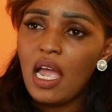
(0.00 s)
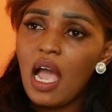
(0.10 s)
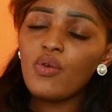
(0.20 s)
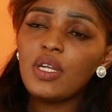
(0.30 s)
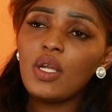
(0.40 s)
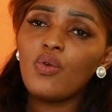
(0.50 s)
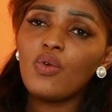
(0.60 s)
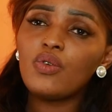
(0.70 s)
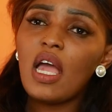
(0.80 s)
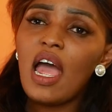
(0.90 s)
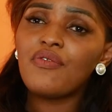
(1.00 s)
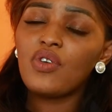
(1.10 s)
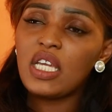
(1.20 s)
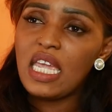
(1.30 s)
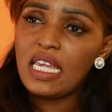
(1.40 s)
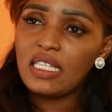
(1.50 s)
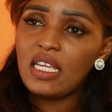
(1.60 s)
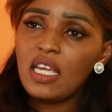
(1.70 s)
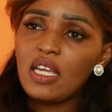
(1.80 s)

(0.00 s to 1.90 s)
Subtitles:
how they could advocate